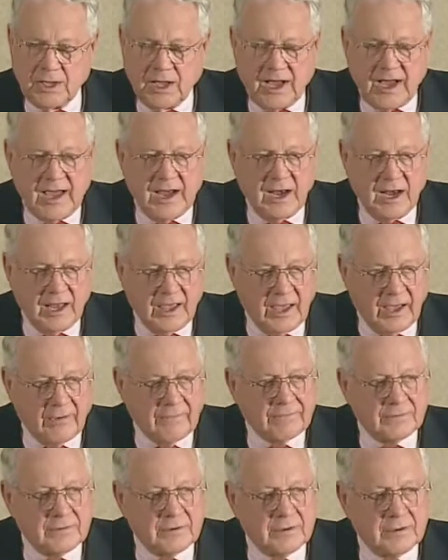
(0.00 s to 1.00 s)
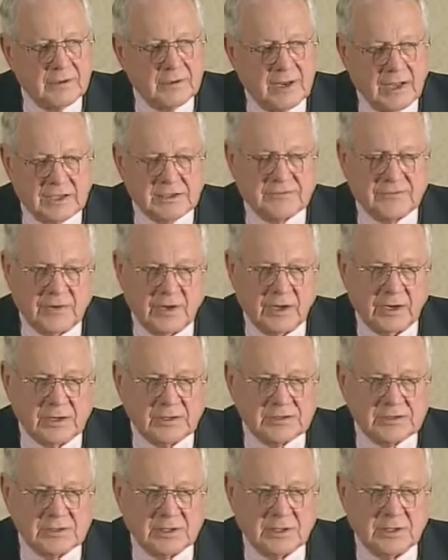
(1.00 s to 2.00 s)
I left Las
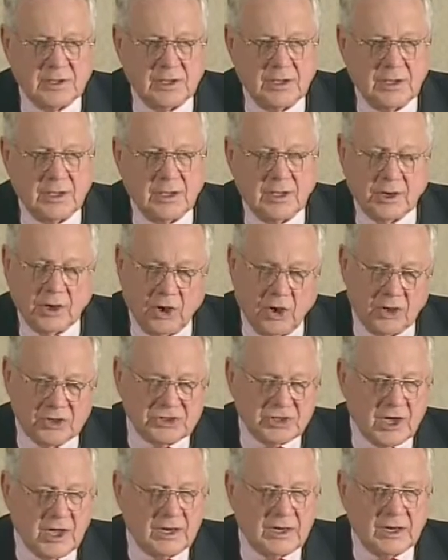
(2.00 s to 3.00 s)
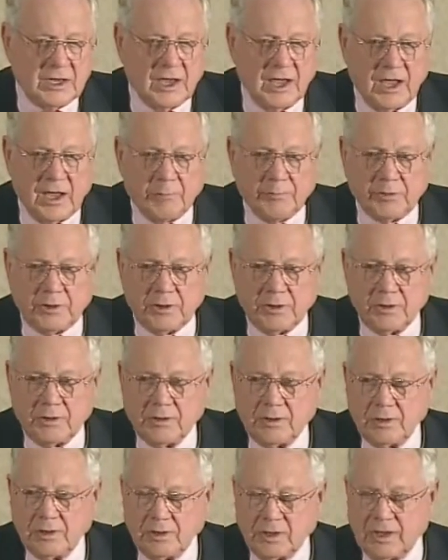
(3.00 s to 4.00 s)
Vegas, called John DeCamp in
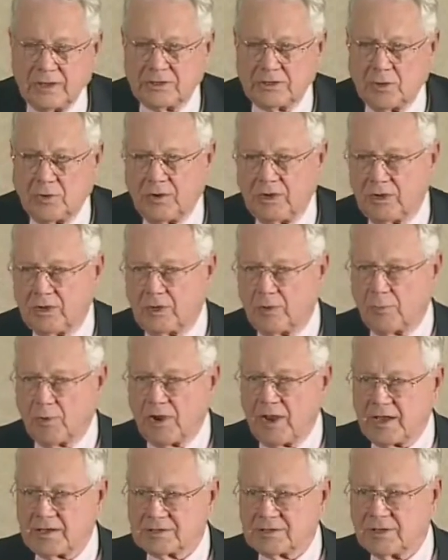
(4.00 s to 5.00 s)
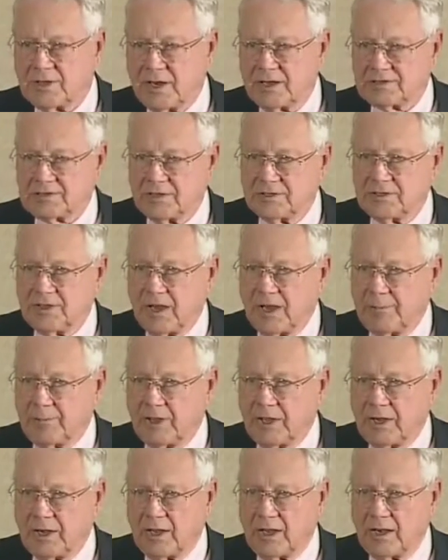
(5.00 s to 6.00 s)
Clatonia, Nebraska, and I said, John, I'm
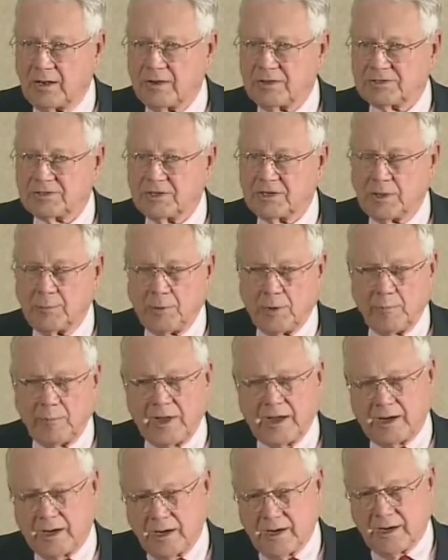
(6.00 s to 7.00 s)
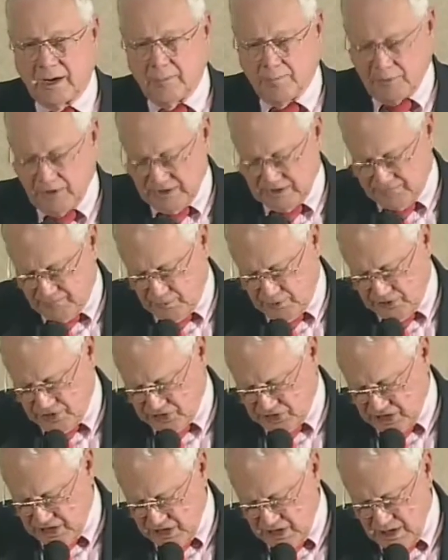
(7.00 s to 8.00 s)
getting out of here. He said, Come on back, I've got a place for you to
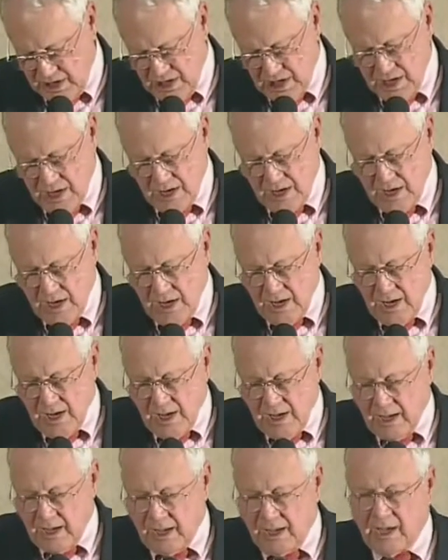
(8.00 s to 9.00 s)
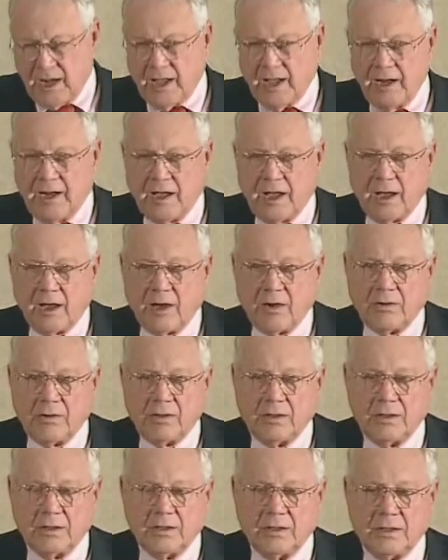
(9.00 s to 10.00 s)
stay. And I now
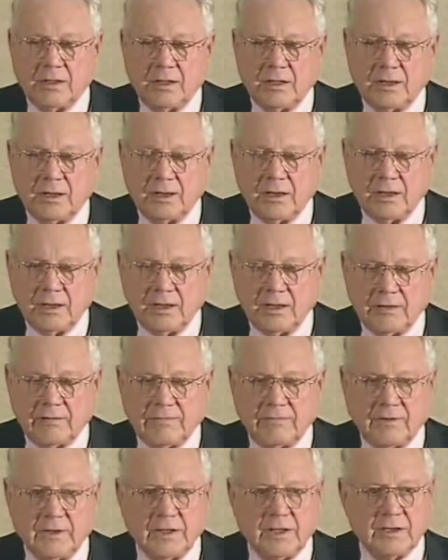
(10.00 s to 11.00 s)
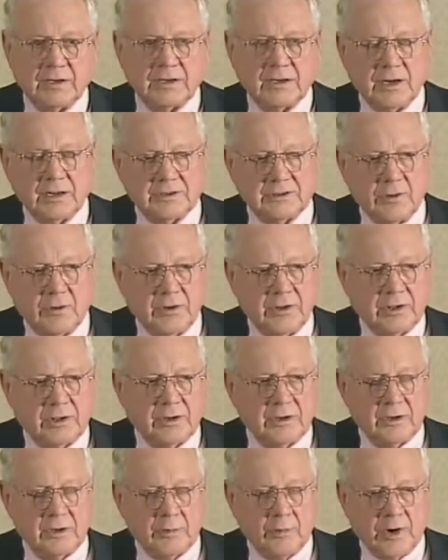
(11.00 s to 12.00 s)
live in Clatonia,
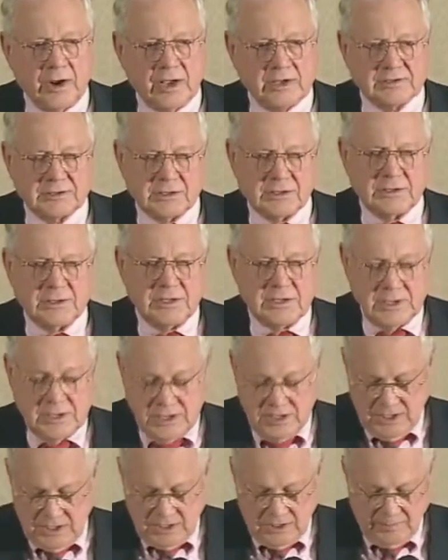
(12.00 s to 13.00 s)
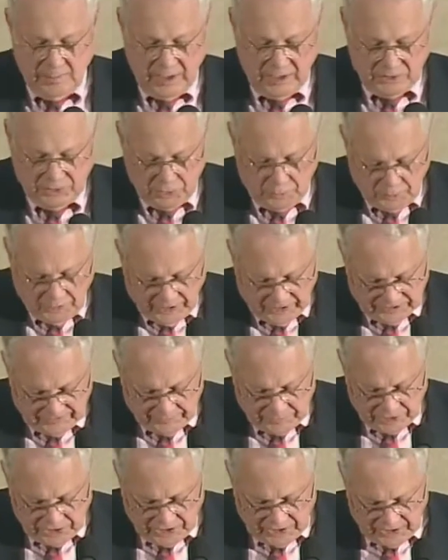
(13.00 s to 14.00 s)
Nebraska, about two blocks
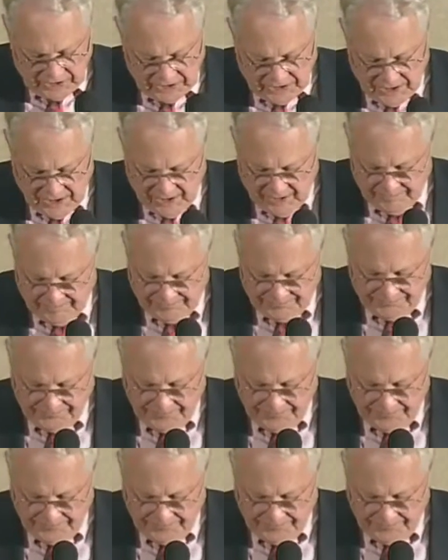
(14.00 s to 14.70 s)
from John DeCamp.